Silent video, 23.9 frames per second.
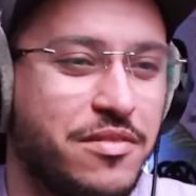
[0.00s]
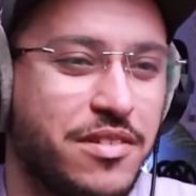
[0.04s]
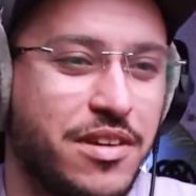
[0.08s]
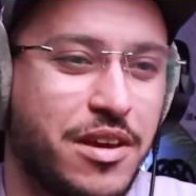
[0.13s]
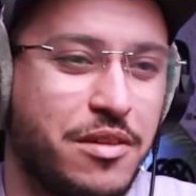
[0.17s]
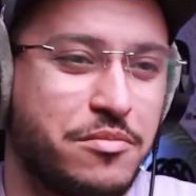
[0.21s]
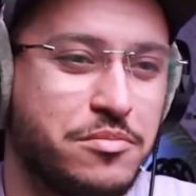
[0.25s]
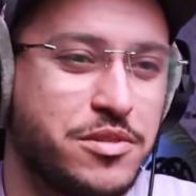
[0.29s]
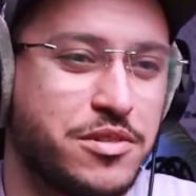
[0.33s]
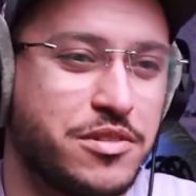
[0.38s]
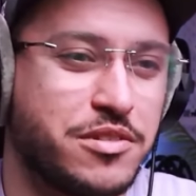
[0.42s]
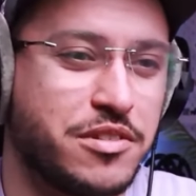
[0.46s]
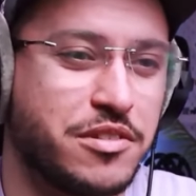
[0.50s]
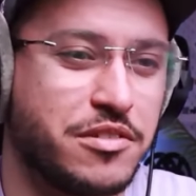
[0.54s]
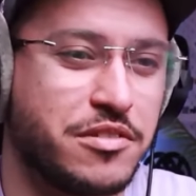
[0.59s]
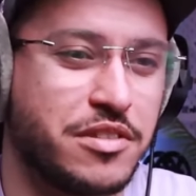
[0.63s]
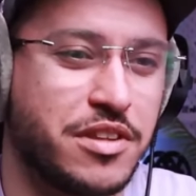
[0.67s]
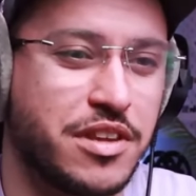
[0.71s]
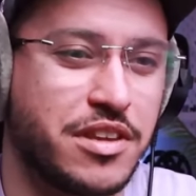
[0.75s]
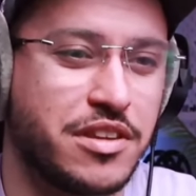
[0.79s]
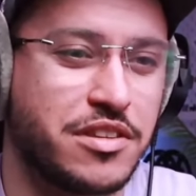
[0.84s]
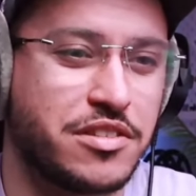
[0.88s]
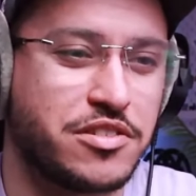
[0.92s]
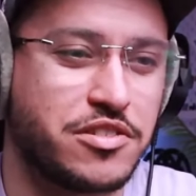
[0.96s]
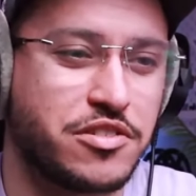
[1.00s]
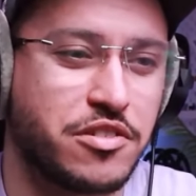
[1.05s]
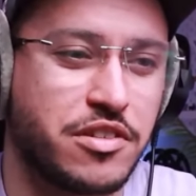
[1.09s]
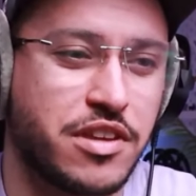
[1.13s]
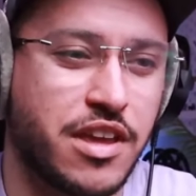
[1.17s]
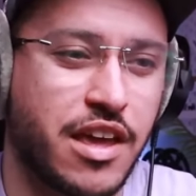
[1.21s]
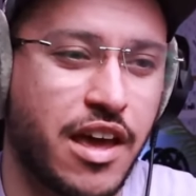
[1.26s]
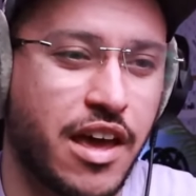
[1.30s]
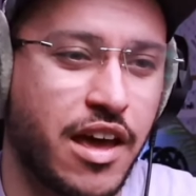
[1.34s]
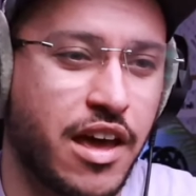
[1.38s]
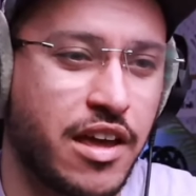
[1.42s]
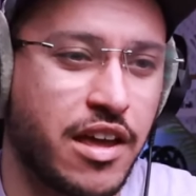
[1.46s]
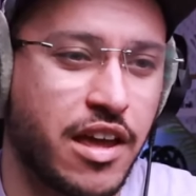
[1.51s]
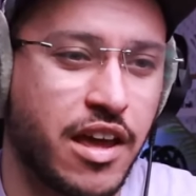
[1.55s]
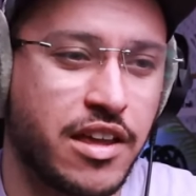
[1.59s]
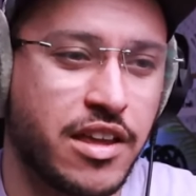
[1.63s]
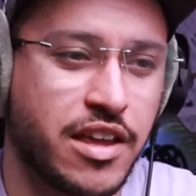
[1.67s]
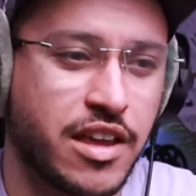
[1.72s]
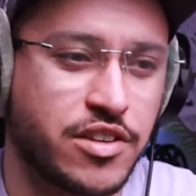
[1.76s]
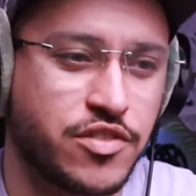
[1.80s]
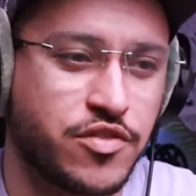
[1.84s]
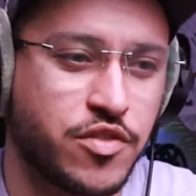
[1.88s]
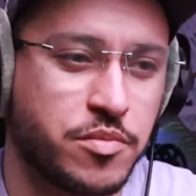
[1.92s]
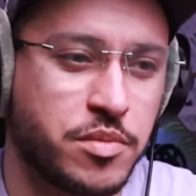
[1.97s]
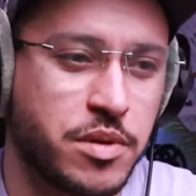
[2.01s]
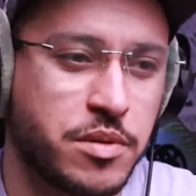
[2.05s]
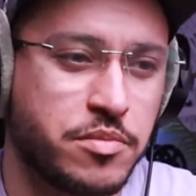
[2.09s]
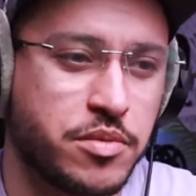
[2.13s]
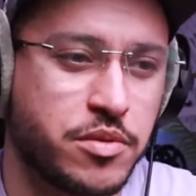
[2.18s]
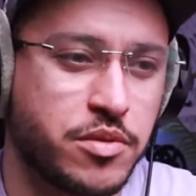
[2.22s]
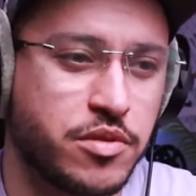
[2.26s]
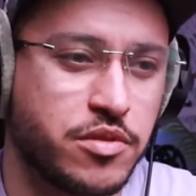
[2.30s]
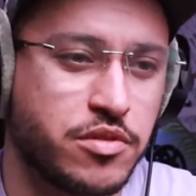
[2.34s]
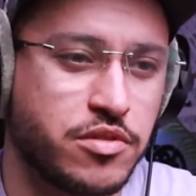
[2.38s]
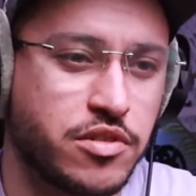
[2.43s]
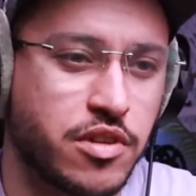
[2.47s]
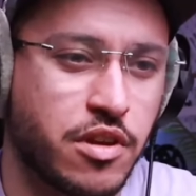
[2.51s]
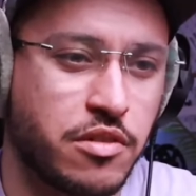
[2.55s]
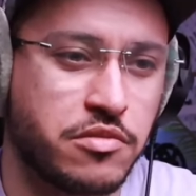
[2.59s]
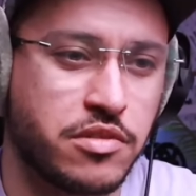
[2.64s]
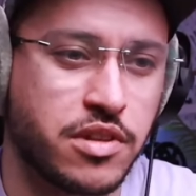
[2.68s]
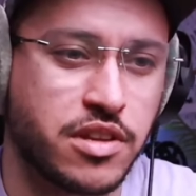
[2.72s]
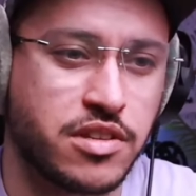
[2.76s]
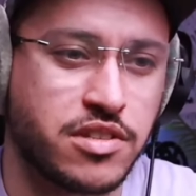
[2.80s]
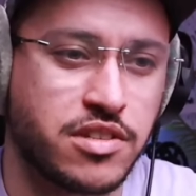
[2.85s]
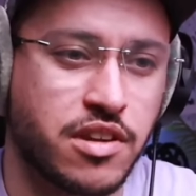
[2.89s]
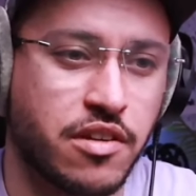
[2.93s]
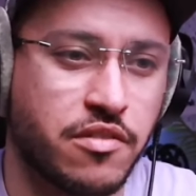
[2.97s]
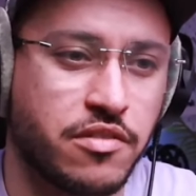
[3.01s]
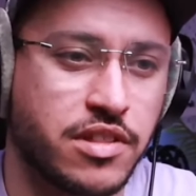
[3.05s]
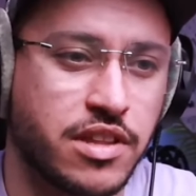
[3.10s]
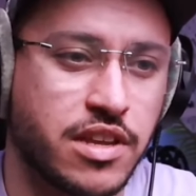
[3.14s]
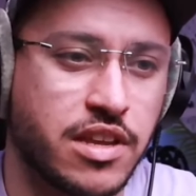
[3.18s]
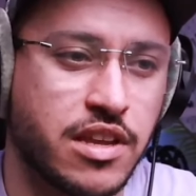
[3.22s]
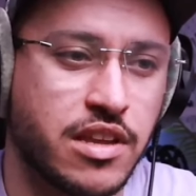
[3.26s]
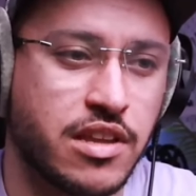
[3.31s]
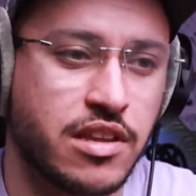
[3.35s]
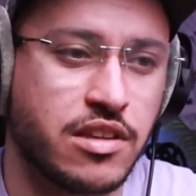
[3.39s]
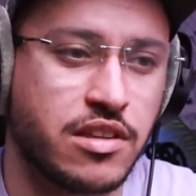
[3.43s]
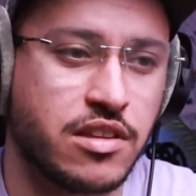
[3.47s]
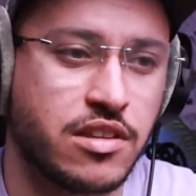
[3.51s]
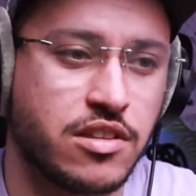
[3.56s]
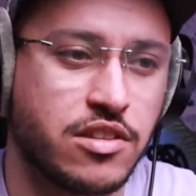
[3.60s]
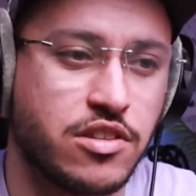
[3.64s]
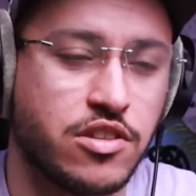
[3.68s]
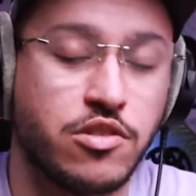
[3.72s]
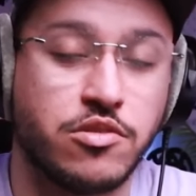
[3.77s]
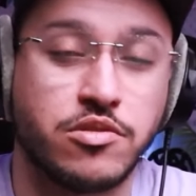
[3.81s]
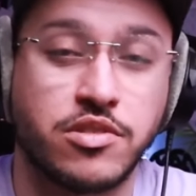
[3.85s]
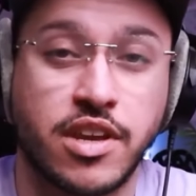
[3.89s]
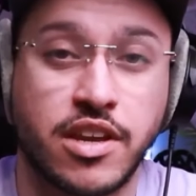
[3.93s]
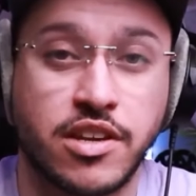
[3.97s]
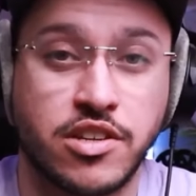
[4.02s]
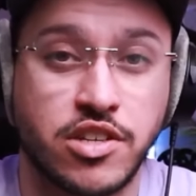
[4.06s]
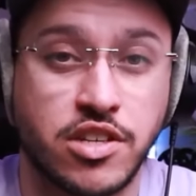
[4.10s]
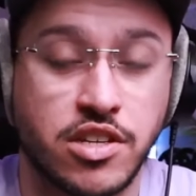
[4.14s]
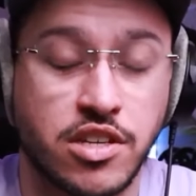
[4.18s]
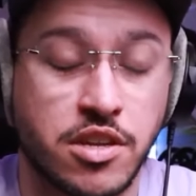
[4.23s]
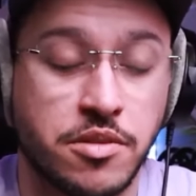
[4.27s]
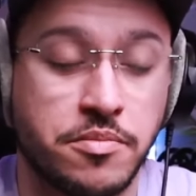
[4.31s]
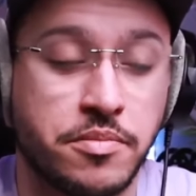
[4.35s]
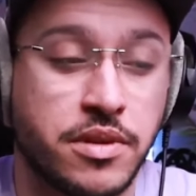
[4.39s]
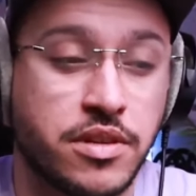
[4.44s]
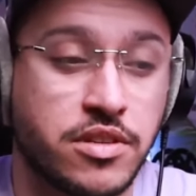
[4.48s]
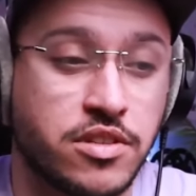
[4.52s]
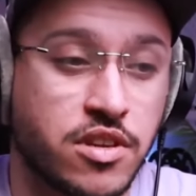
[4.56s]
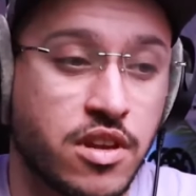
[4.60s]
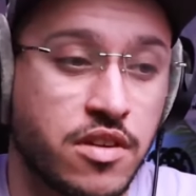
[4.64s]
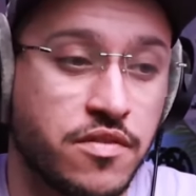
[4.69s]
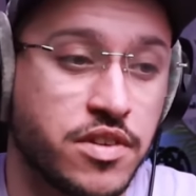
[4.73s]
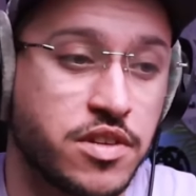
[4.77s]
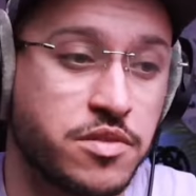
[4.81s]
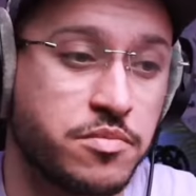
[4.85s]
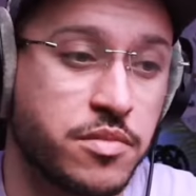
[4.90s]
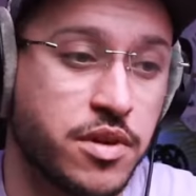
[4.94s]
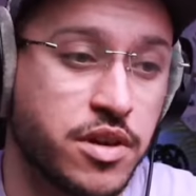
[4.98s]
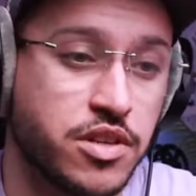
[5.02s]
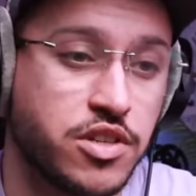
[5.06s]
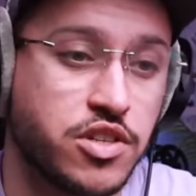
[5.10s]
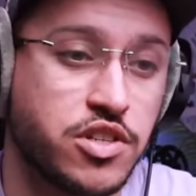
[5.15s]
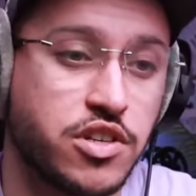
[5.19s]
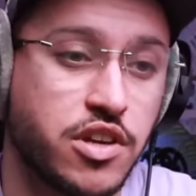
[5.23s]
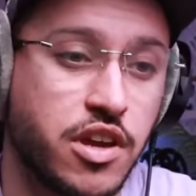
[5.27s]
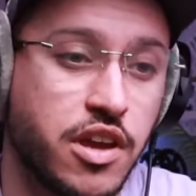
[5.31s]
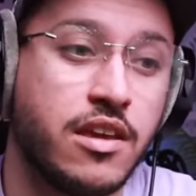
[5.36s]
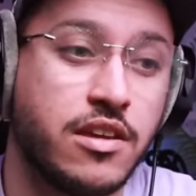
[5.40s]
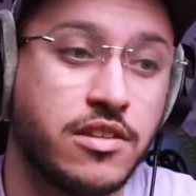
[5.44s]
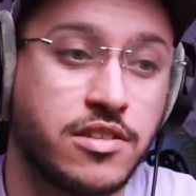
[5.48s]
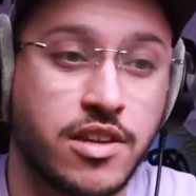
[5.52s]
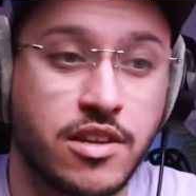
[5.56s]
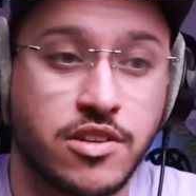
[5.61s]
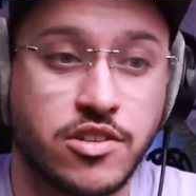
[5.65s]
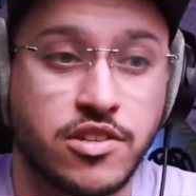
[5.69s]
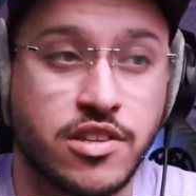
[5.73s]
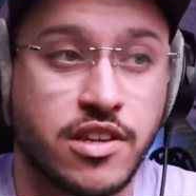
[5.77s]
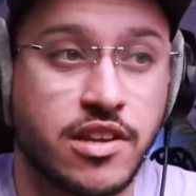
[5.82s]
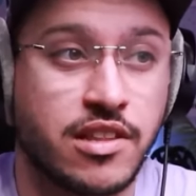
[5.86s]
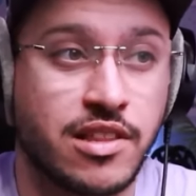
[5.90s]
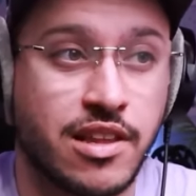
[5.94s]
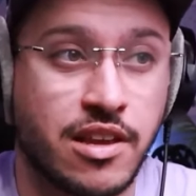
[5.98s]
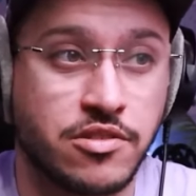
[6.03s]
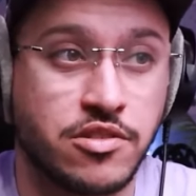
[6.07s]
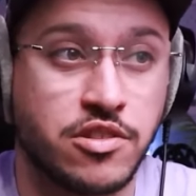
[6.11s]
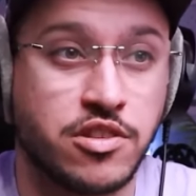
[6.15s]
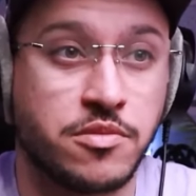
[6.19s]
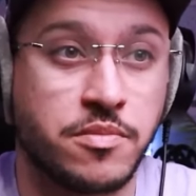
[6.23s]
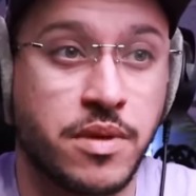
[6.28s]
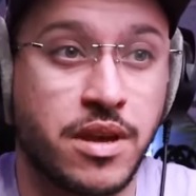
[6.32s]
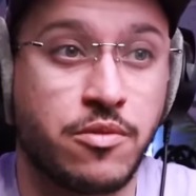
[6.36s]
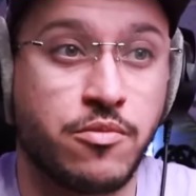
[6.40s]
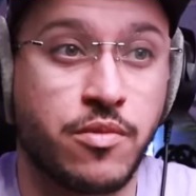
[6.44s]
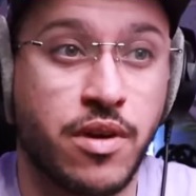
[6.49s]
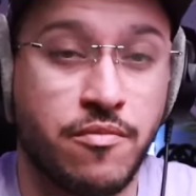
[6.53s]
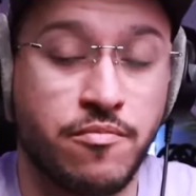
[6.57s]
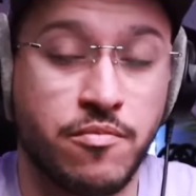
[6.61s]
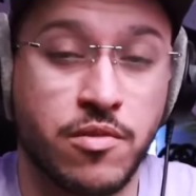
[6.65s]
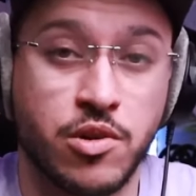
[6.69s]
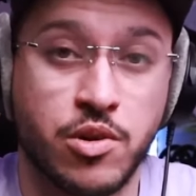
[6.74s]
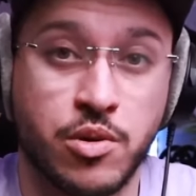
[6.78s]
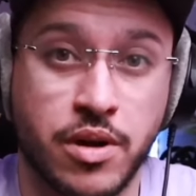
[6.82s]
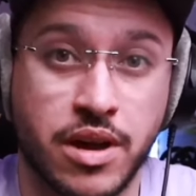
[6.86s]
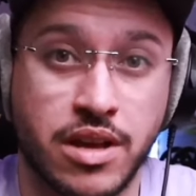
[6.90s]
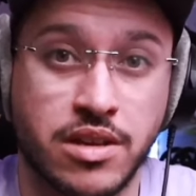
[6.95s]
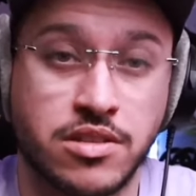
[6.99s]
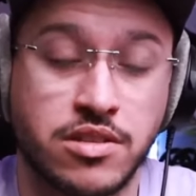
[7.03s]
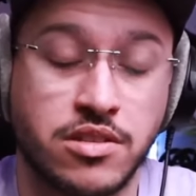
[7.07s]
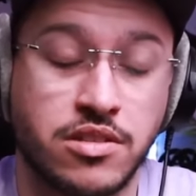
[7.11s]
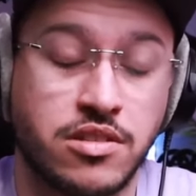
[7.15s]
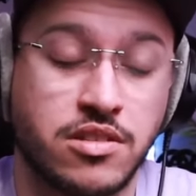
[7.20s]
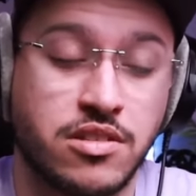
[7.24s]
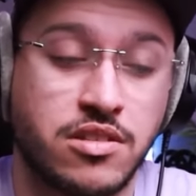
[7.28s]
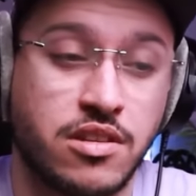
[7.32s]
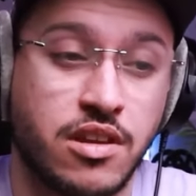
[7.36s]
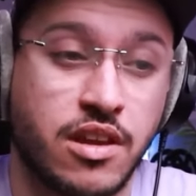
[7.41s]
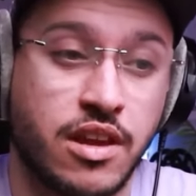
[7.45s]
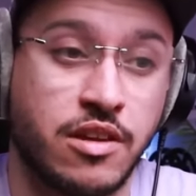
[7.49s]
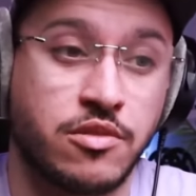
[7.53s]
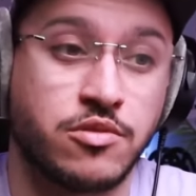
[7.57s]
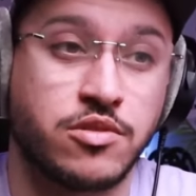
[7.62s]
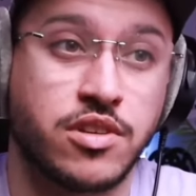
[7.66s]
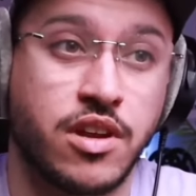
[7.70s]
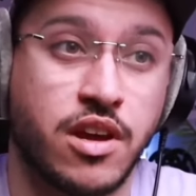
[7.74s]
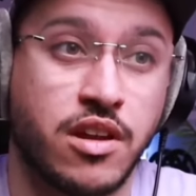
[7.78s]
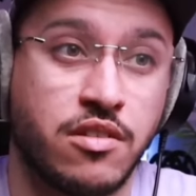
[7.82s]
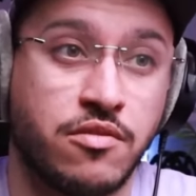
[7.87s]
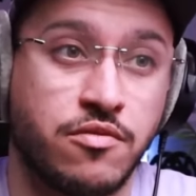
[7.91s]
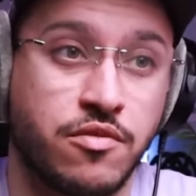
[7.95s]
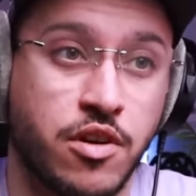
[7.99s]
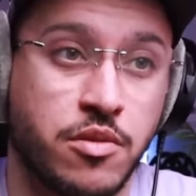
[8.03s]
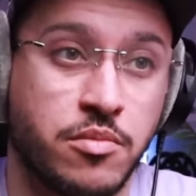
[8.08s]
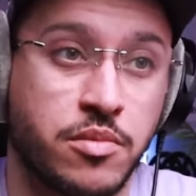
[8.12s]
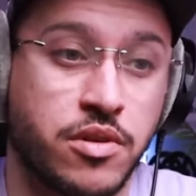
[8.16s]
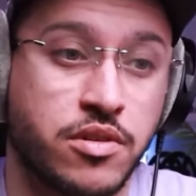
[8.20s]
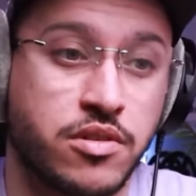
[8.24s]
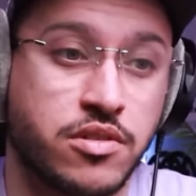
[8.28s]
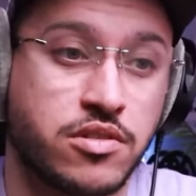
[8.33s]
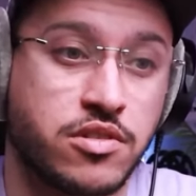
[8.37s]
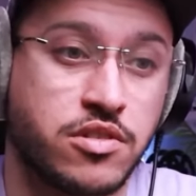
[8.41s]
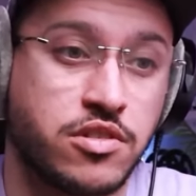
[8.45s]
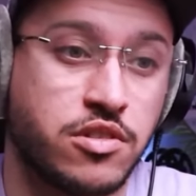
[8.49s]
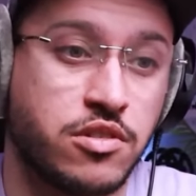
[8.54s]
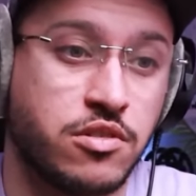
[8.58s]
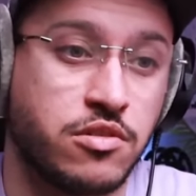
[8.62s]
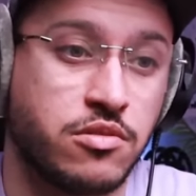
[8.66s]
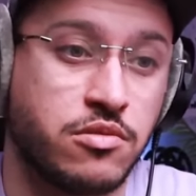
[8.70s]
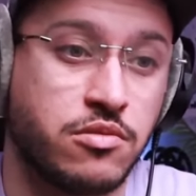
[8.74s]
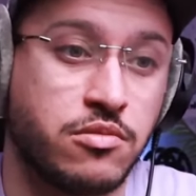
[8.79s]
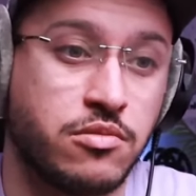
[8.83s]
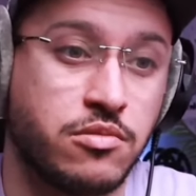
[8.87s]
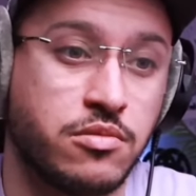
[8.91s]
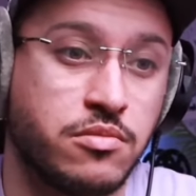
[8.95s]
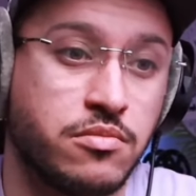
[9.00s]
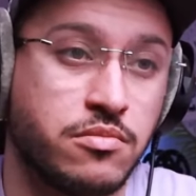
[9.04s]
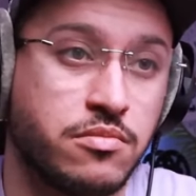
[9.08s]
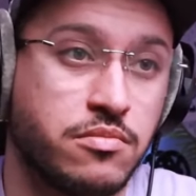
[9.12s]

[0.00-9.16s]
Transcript: absolutely. So yeah, I guess for people who don't necessarily use HTTP service much, essentially it allows you to make web requests outside of Roblox to